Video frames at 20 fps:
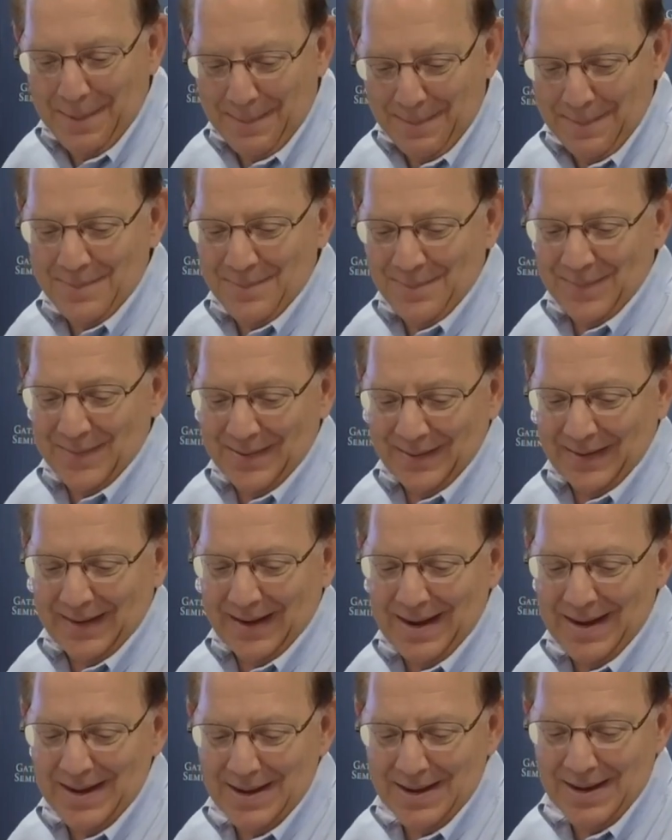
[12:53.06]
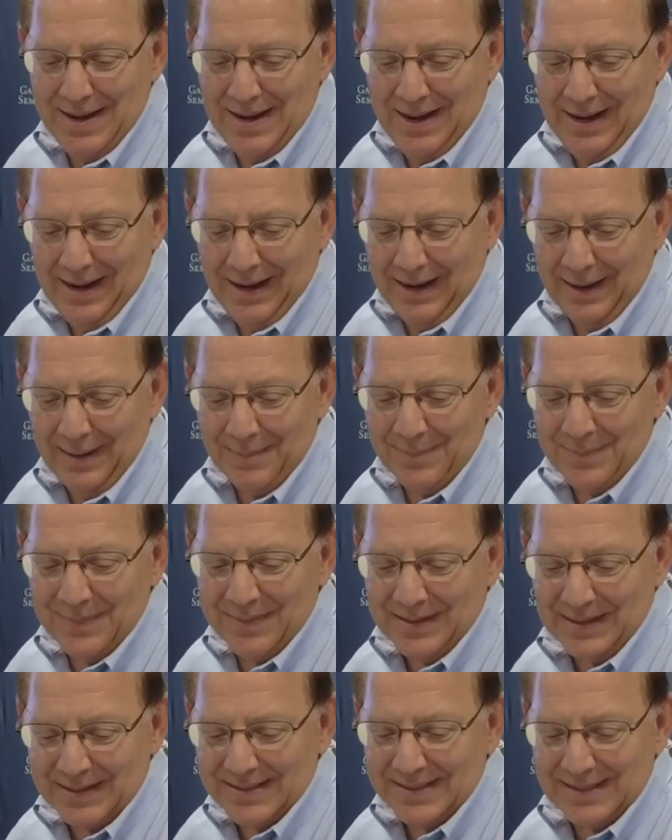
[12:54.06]
Yep. Okay. Um,
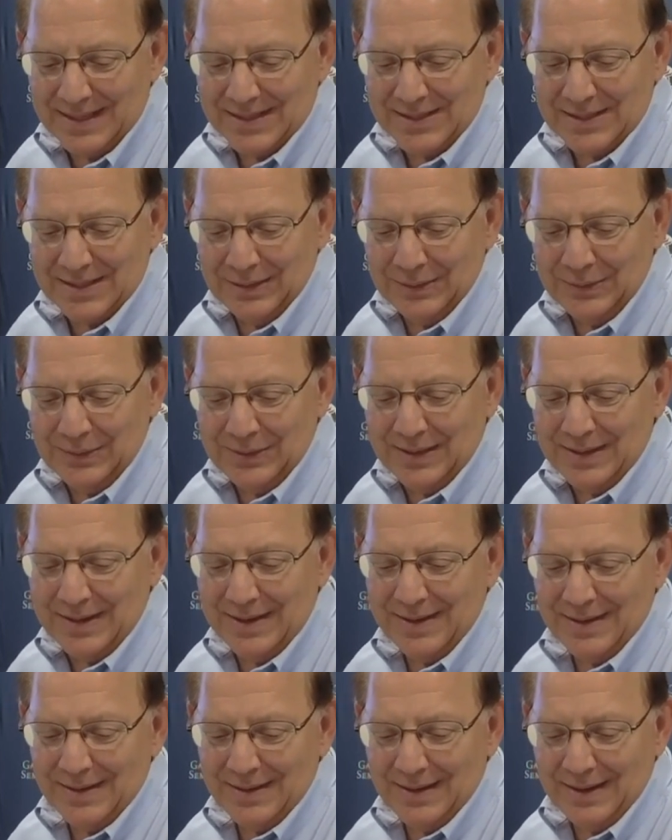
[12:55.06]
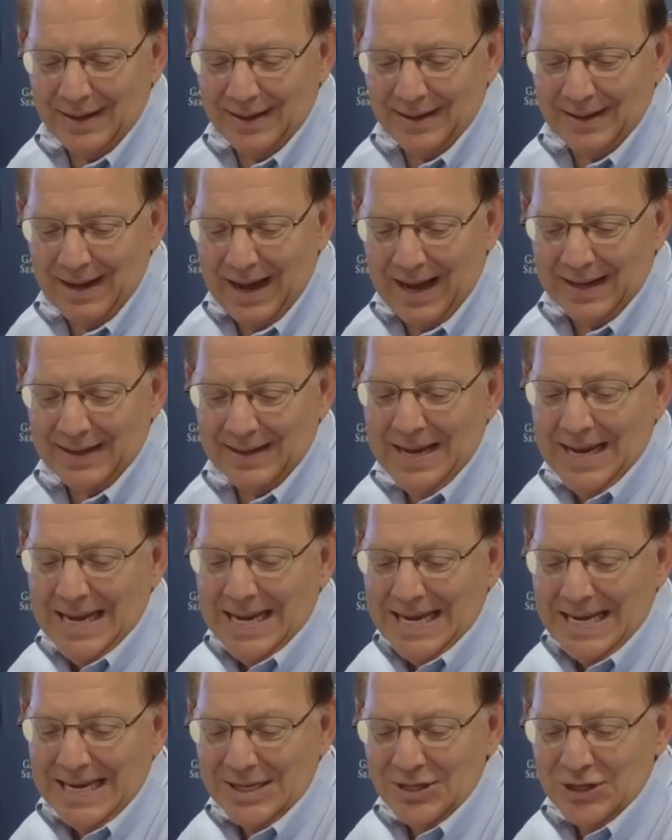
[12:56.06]
Thus says the Lord uh, God,
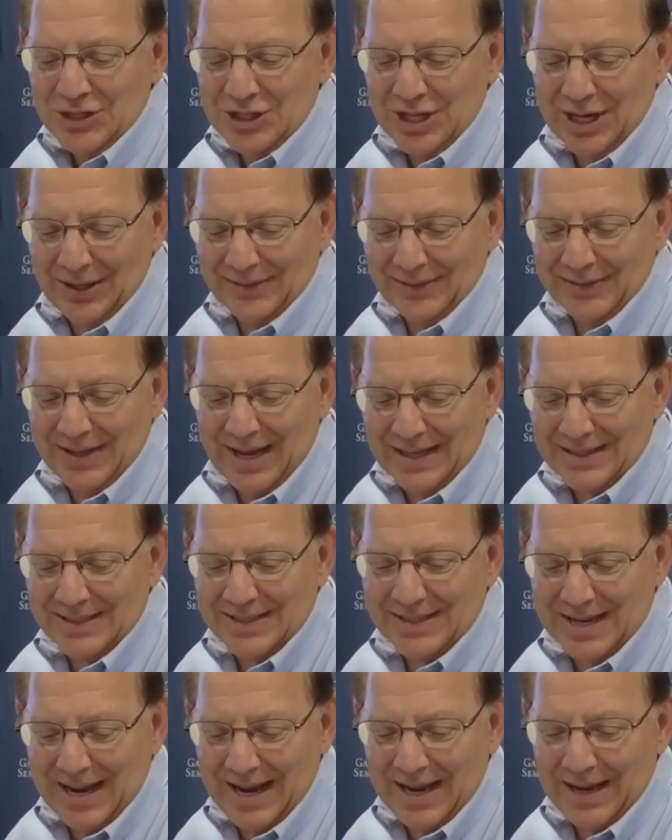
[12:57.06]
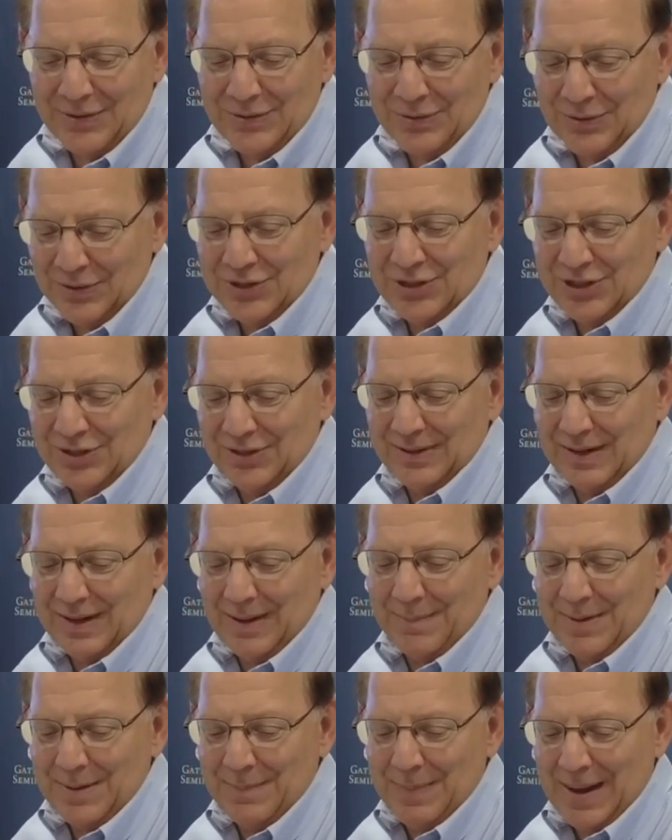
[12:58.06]
it shall not stand, nor shall it
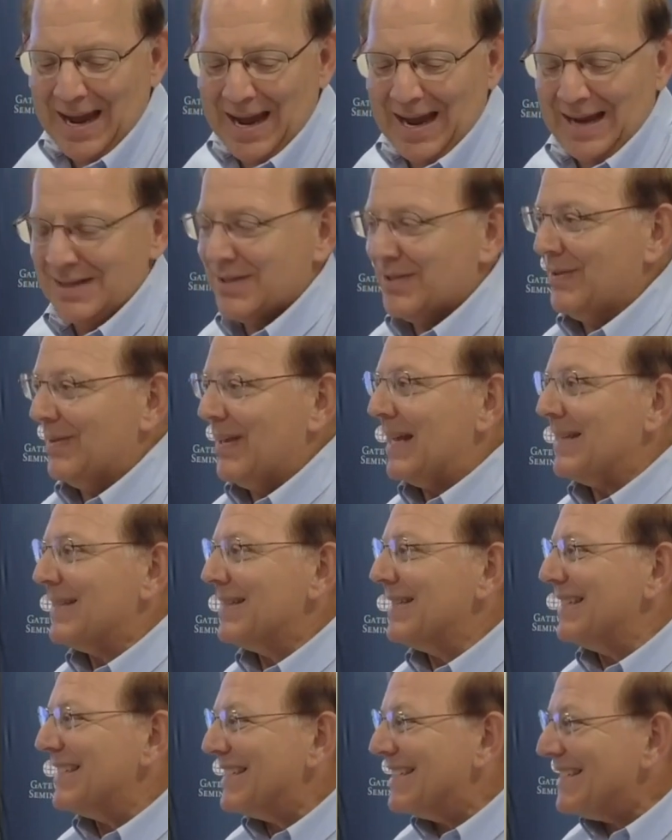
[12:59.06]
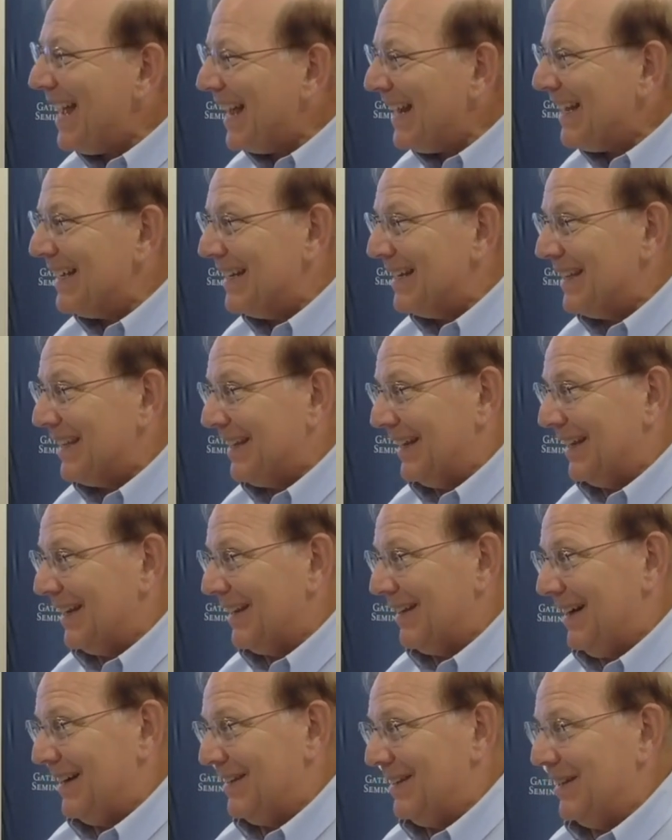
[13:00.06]
come to pass. So that's the second thing
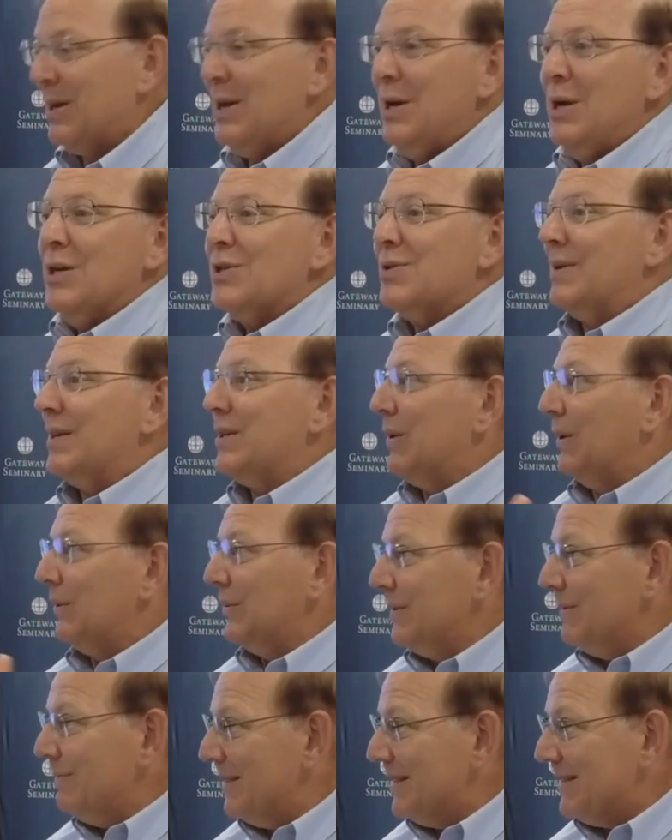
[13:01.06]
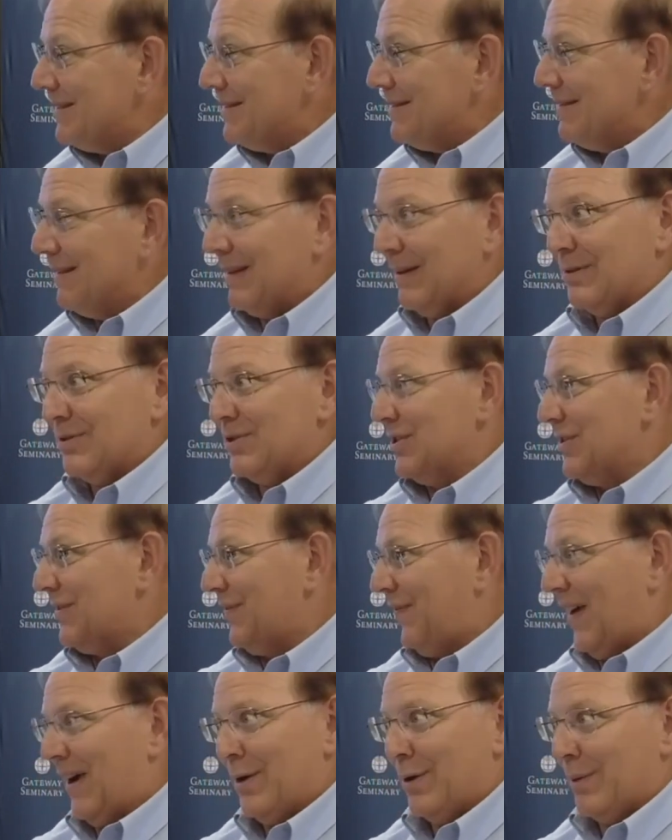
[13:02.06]
God did. So yeah. He told them it's they're just
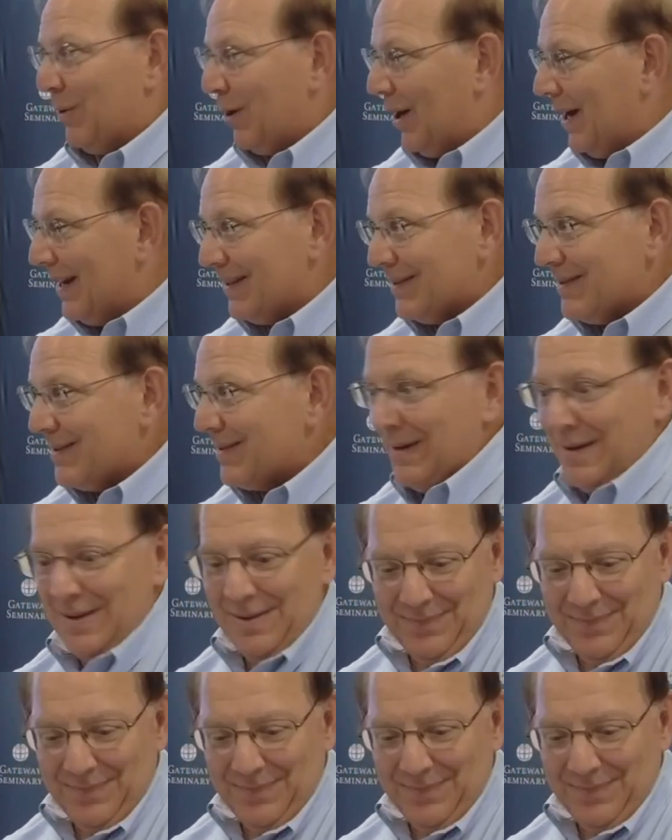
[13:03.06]
firebrands.